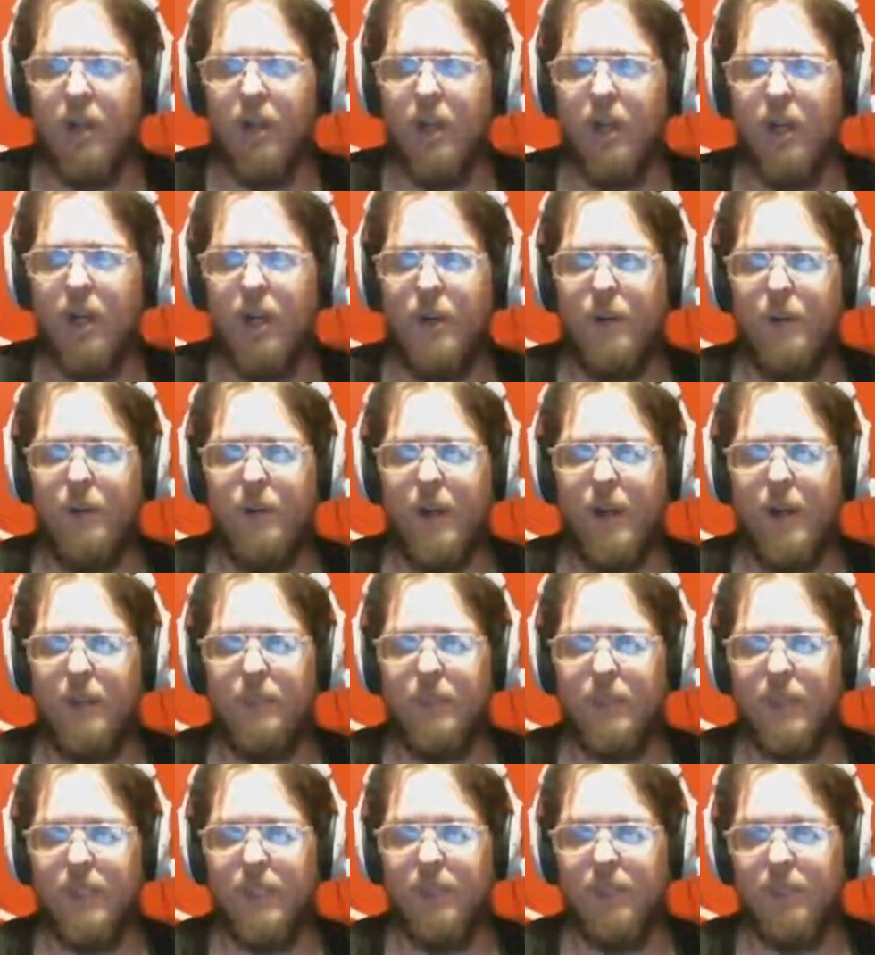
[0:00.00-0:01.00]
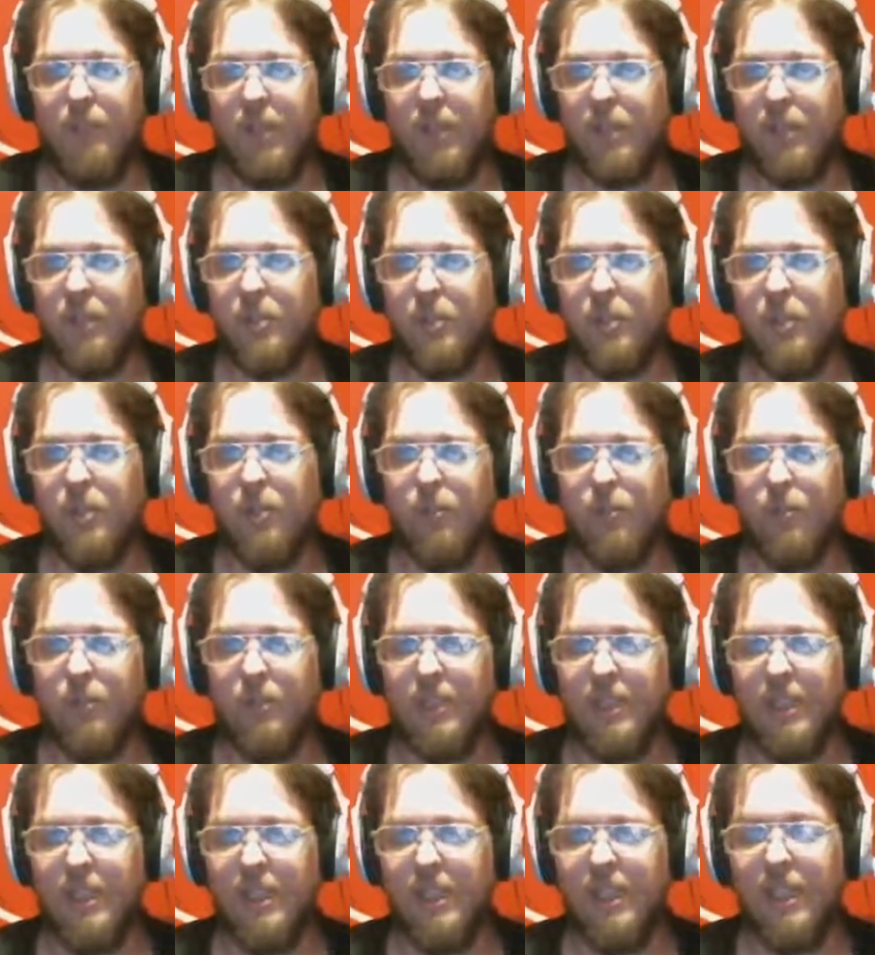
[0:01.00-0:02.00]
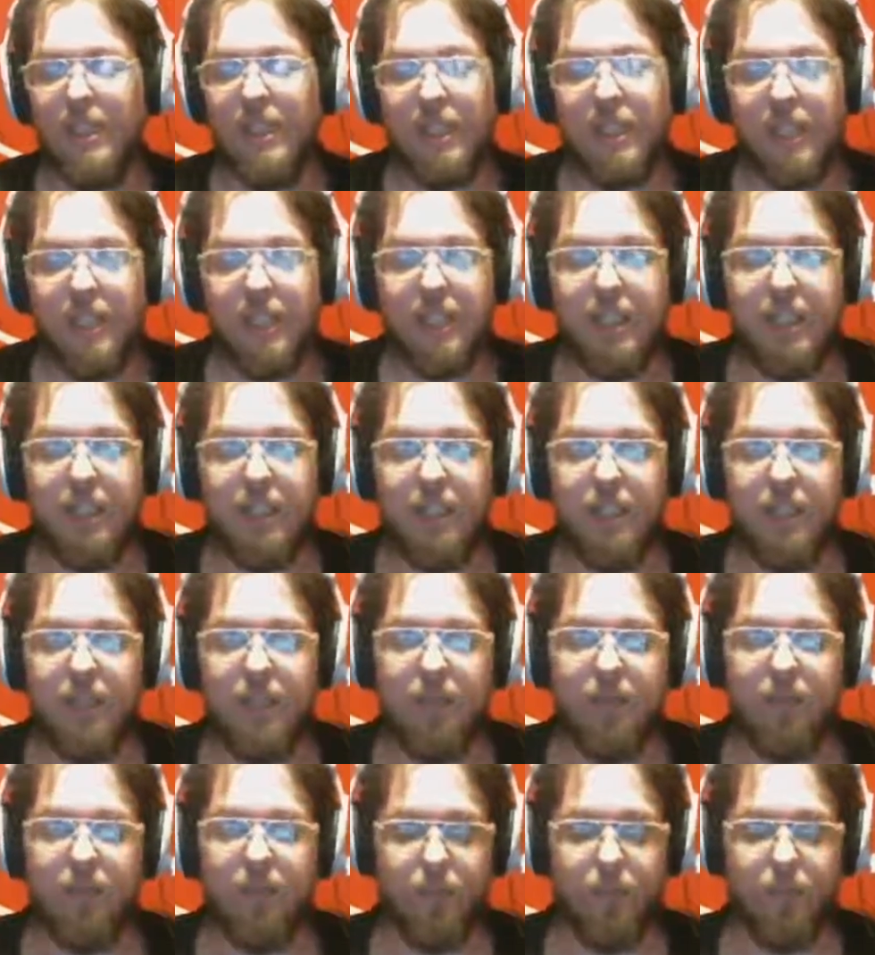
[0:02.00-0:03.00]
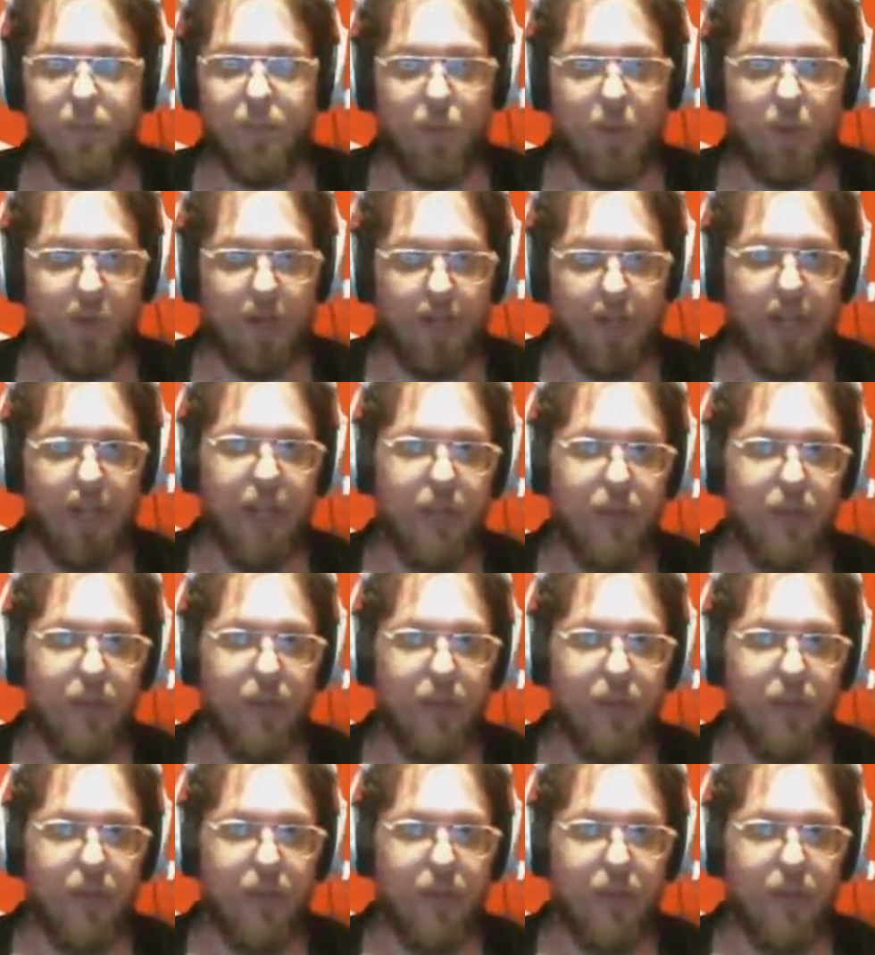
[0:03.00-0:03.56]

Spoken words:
I believe you actually don't really need, from what I had